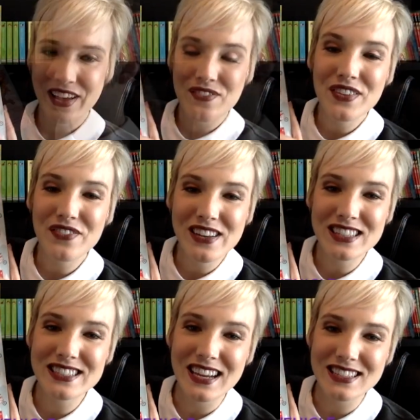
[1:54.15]
50
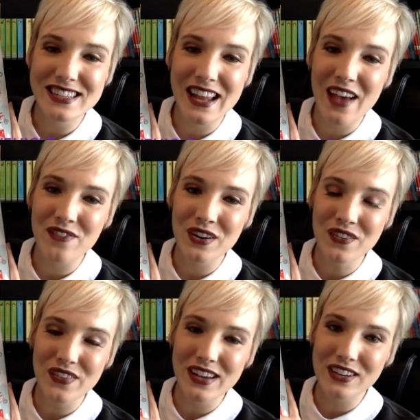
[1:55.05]
States in Every
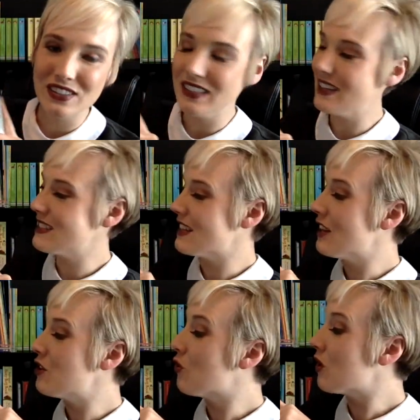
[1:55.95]
Vehicle is an
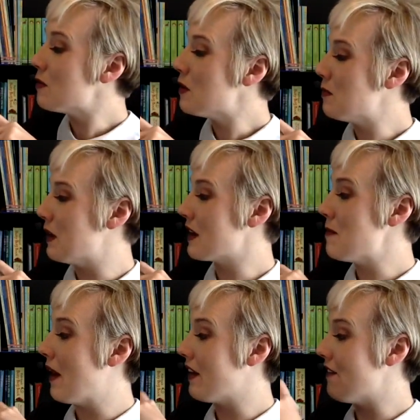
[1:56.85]
adorable book
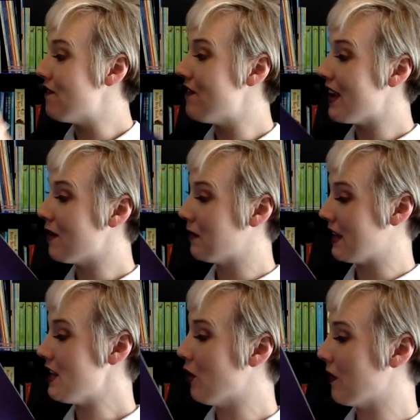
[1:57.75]
about a
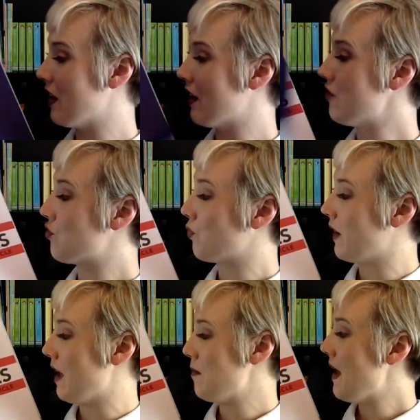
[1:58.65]
family going on a
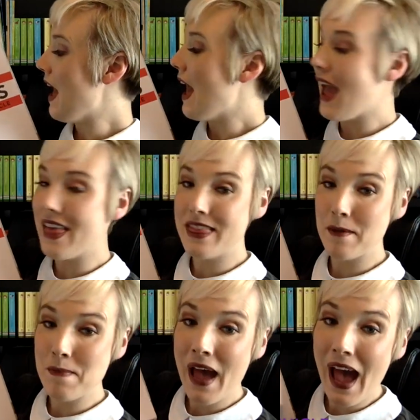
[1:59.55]
trip, and
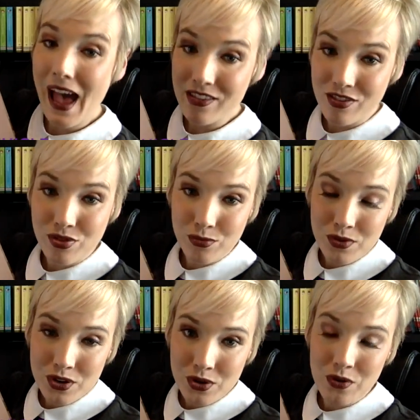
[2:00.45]
they pass
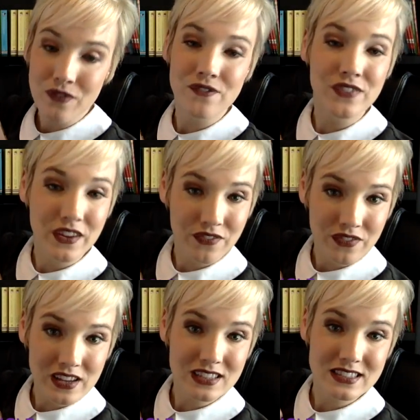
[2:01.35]
through
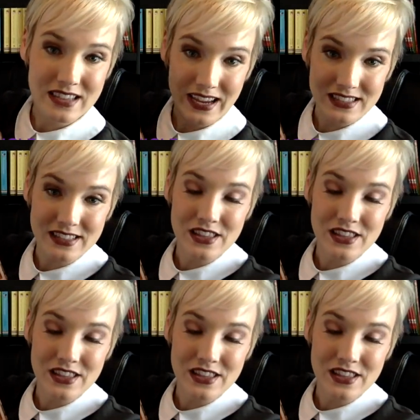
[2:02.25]
50 states in